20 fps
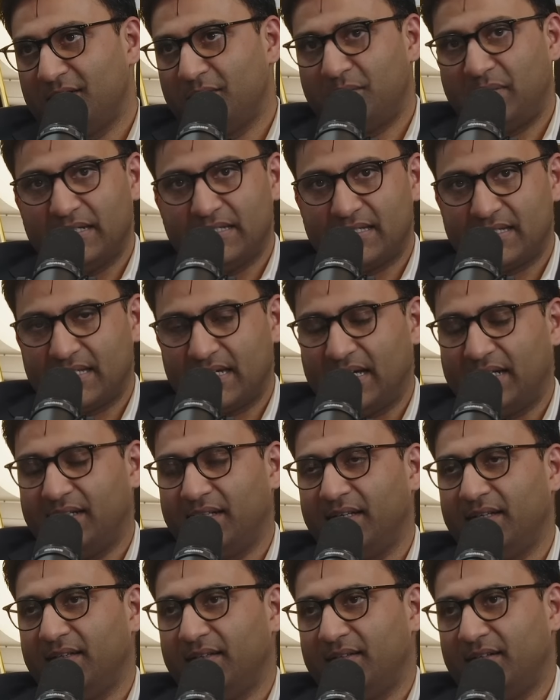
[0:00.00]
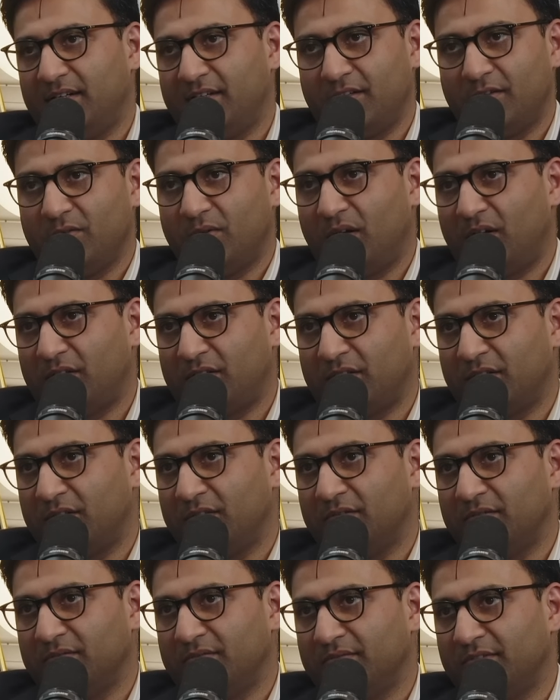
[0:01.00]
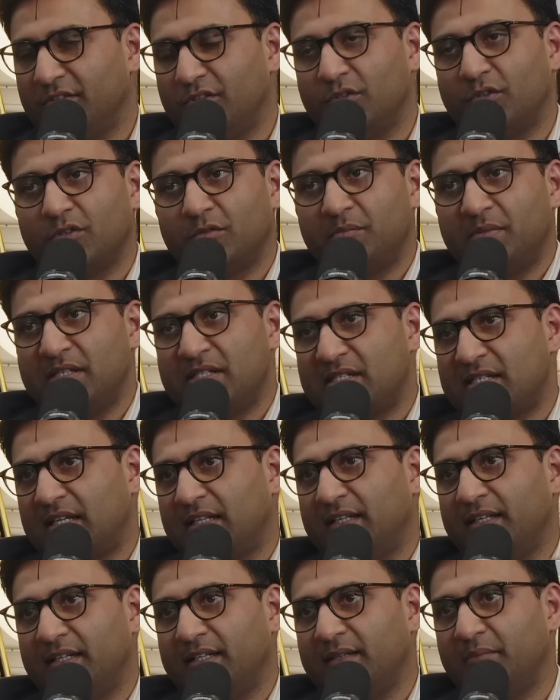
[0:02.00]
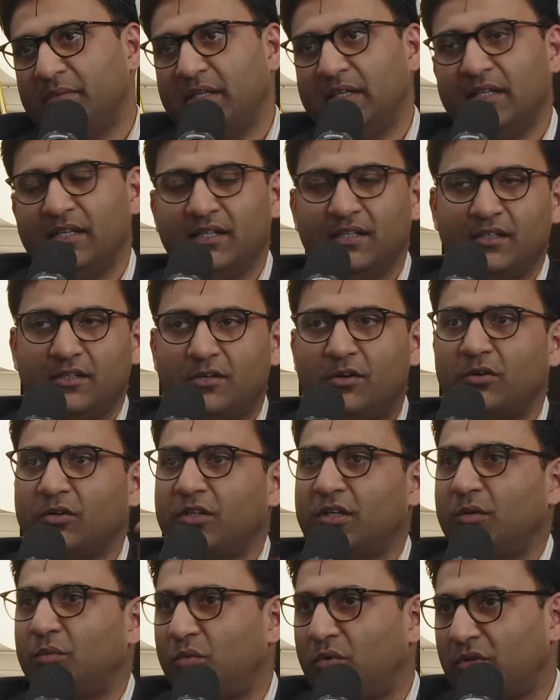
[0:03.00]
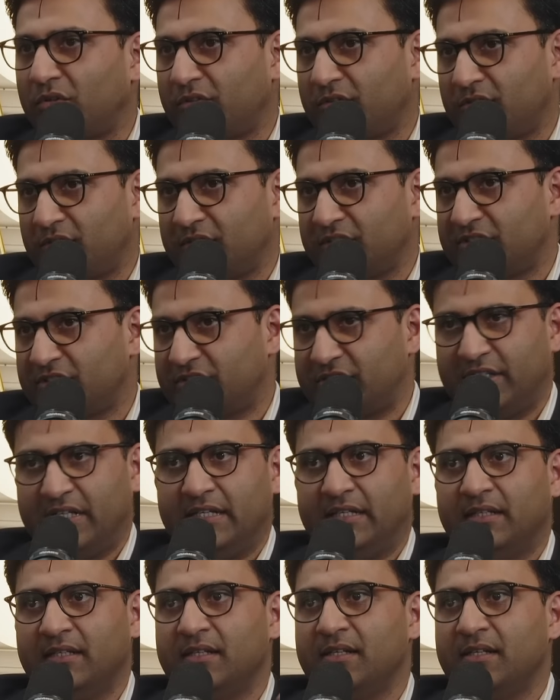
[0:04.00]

by scanning a QR code. You could be selling me coconut water on the street.